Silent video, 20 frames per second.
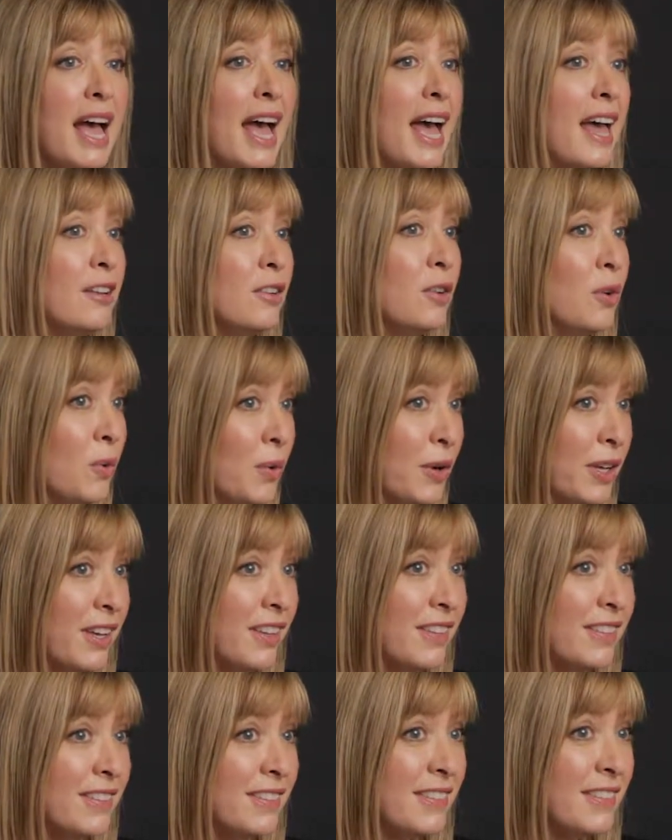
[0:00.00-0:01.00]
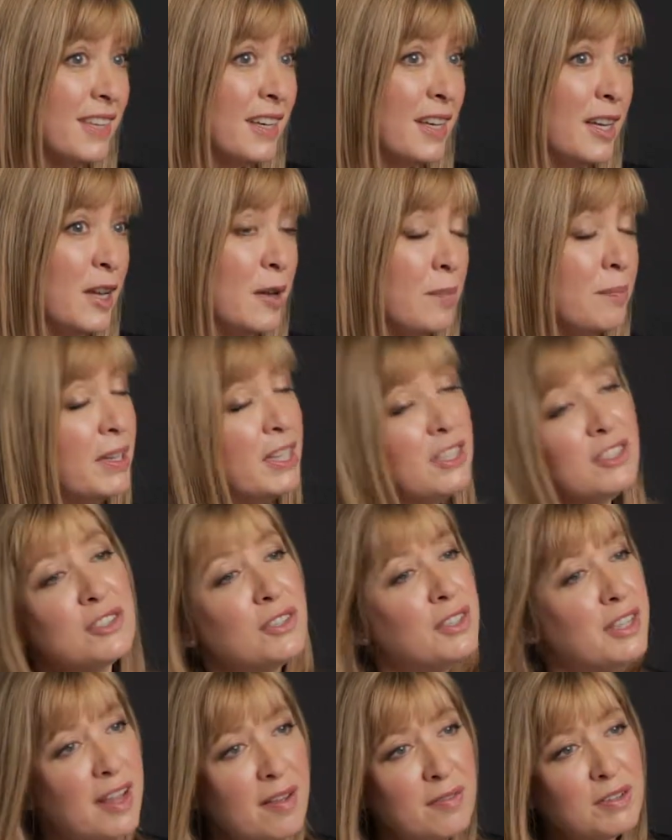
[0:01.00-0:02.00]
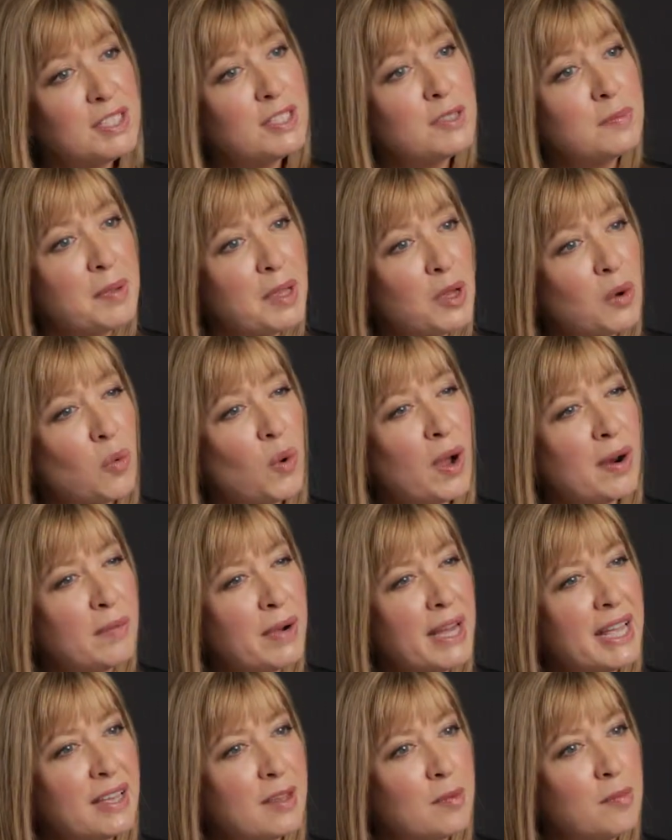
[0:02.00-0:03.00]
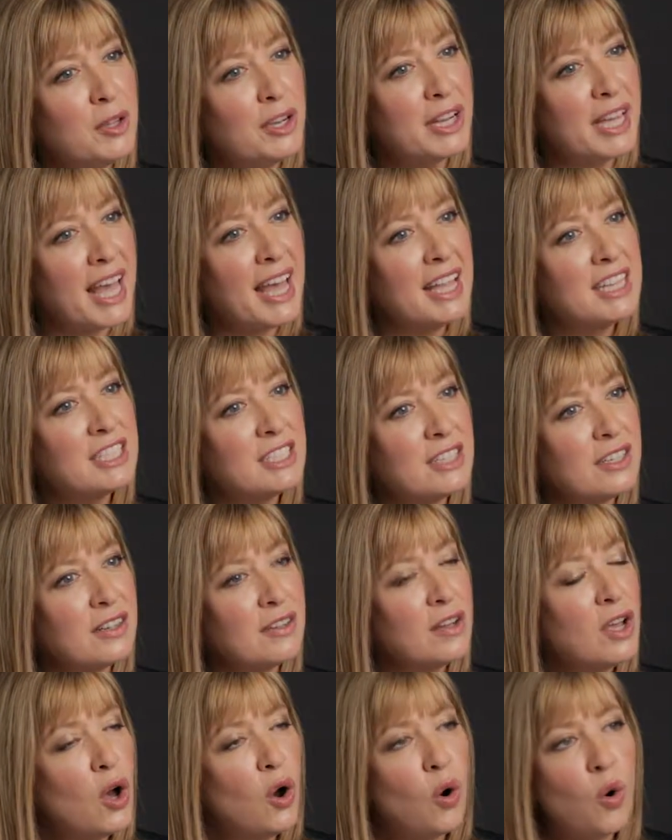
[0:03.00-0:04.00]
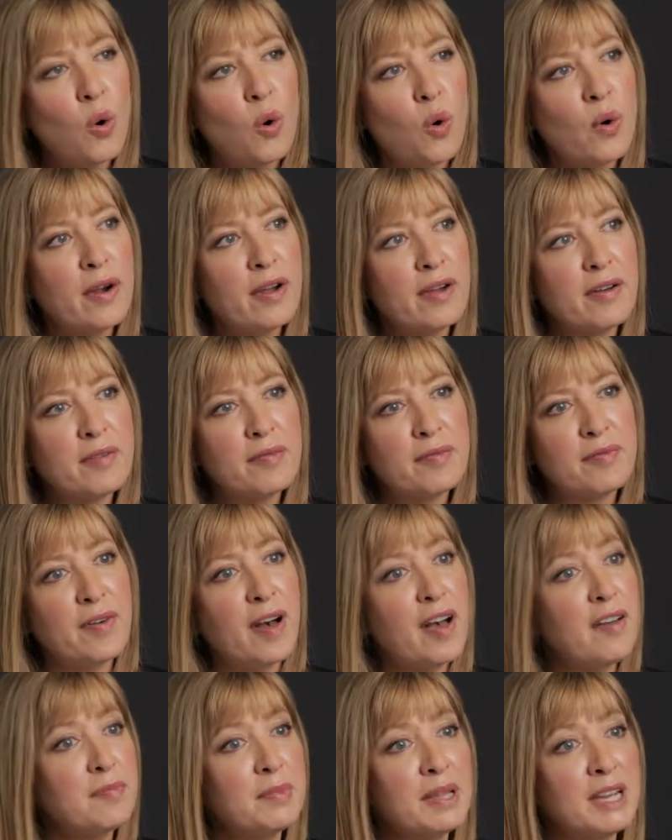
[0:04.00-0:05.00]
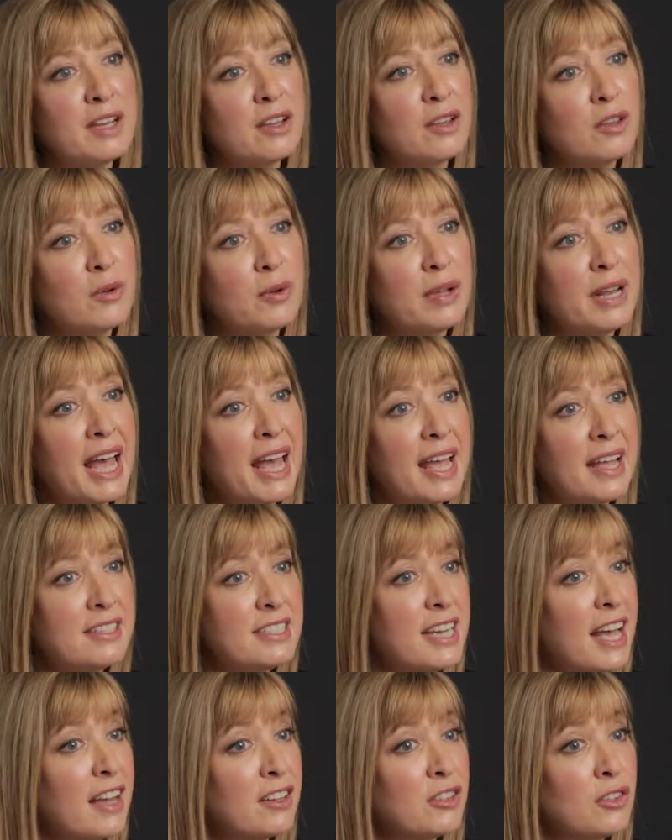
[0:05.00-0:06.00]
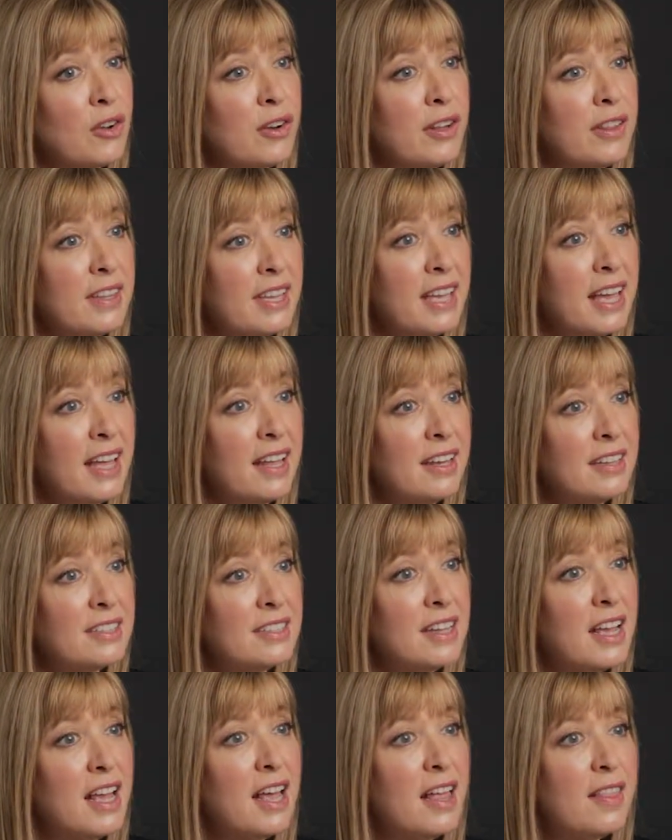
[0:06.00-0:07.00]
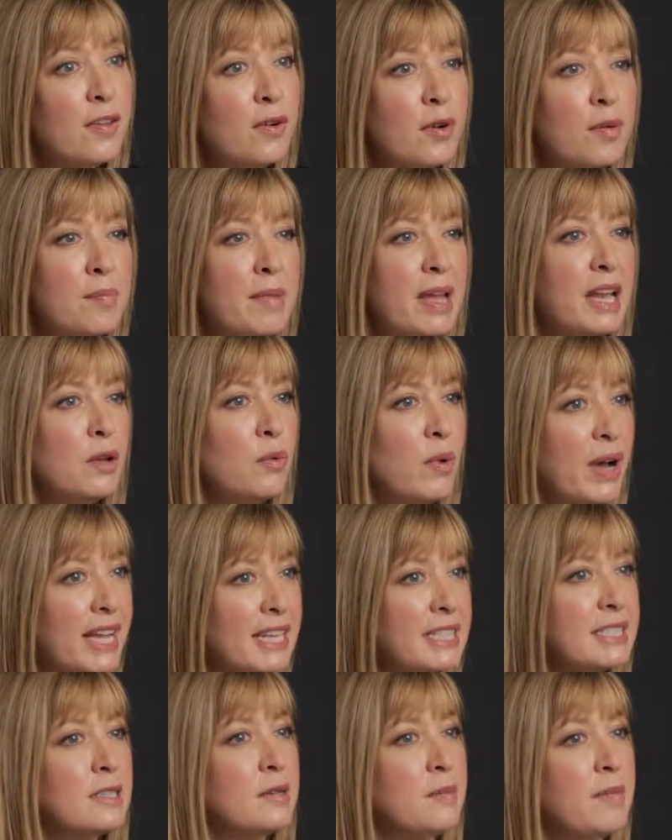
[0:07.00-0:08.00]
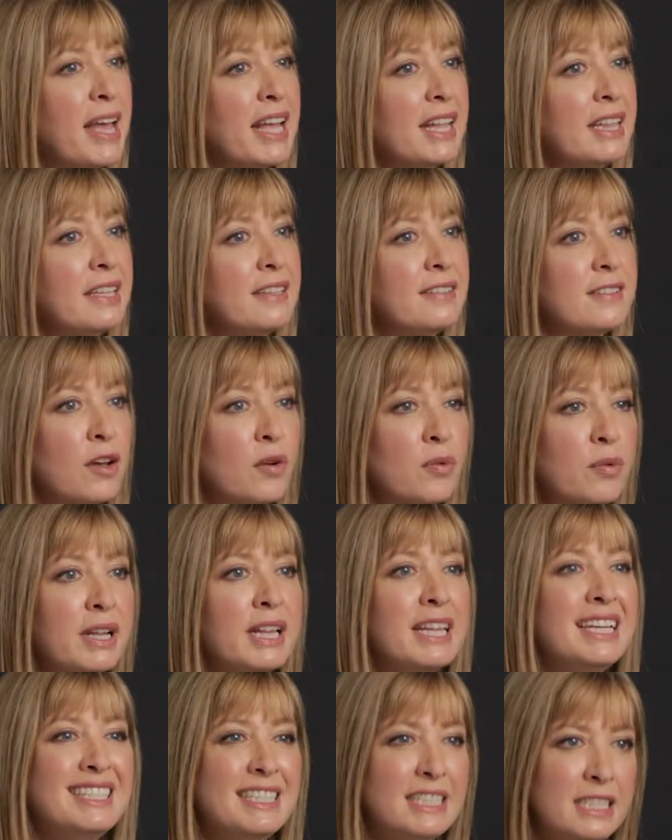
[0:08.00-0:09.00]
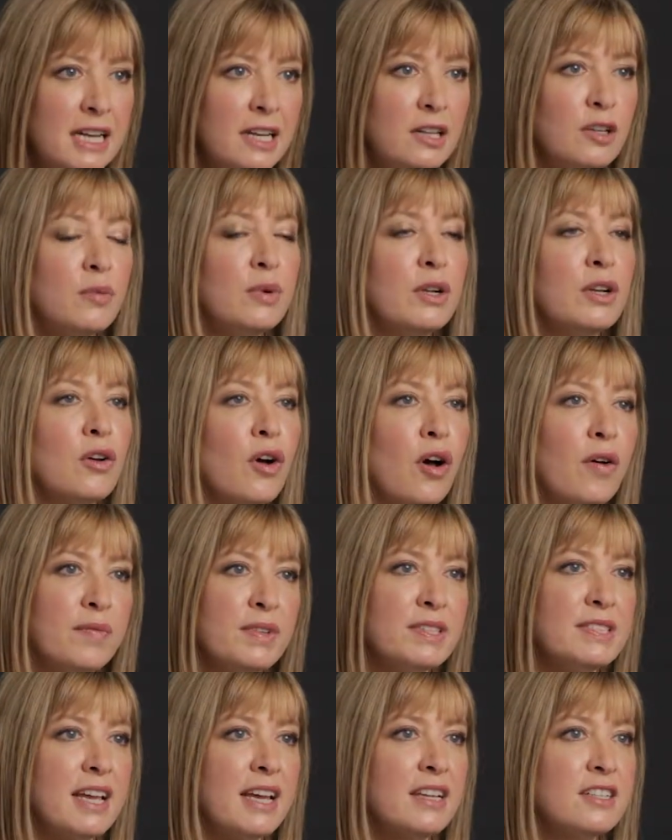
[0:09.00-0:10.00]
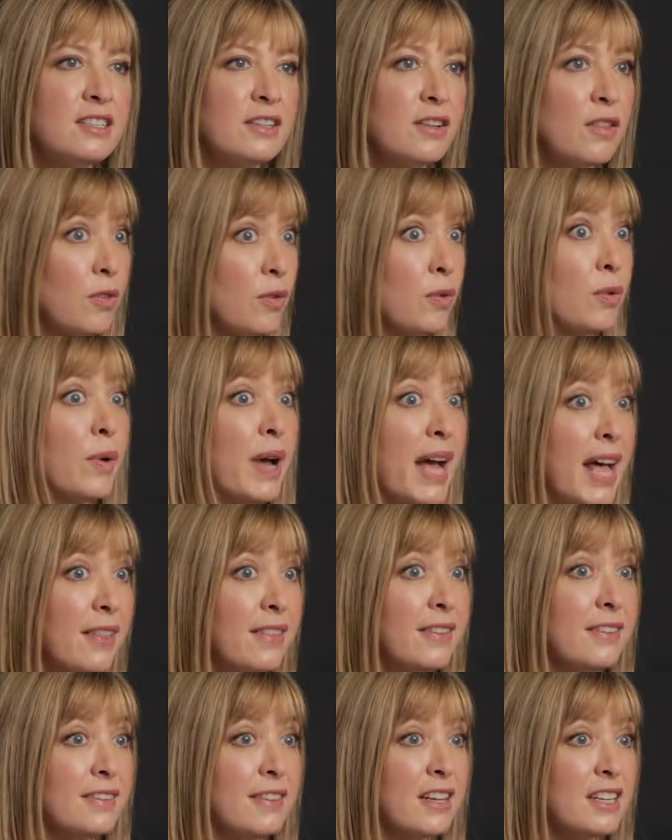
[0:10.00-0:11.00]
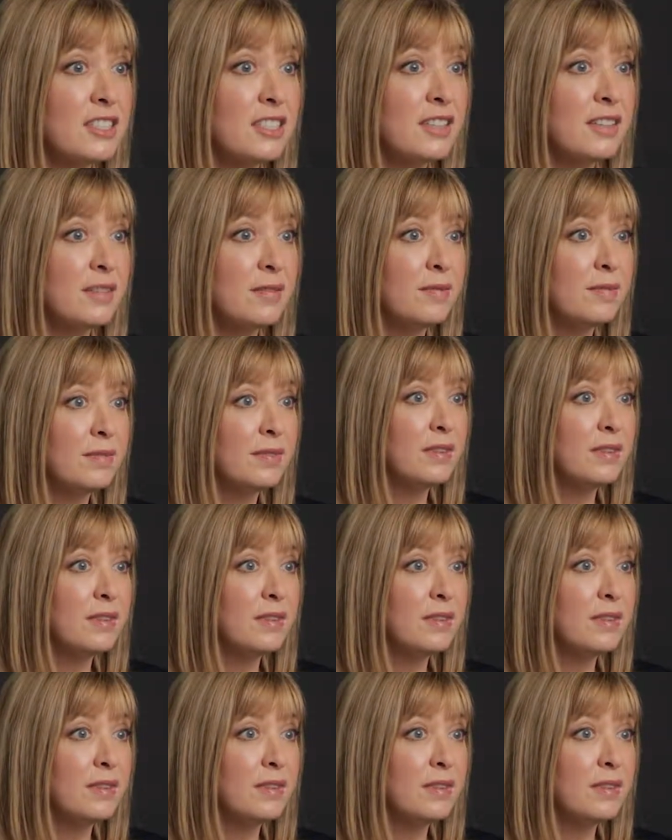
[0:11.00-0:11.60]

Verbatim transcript: and an audience. But it should never just be a one-way communication or a five-minute Q&A tagged on at the end. There are many ways to make this a really genuine conversation throughout the session.